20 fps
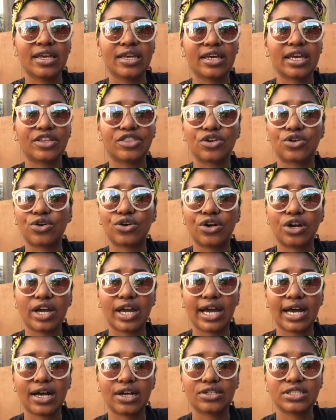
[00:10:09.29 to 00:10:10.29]
Like the
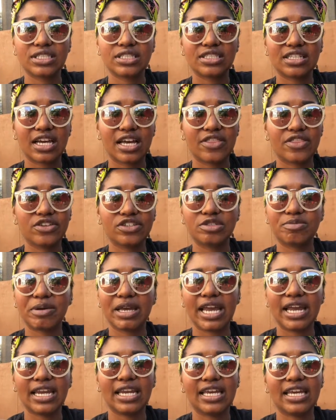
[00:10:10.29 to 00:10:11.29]
courthouse inside, there's
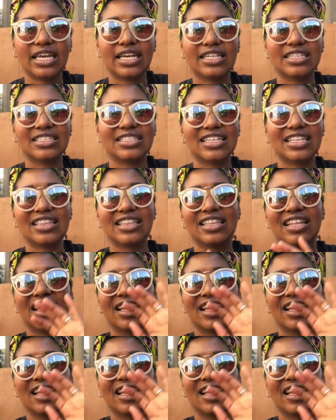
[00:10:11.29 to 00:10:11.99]
paintings and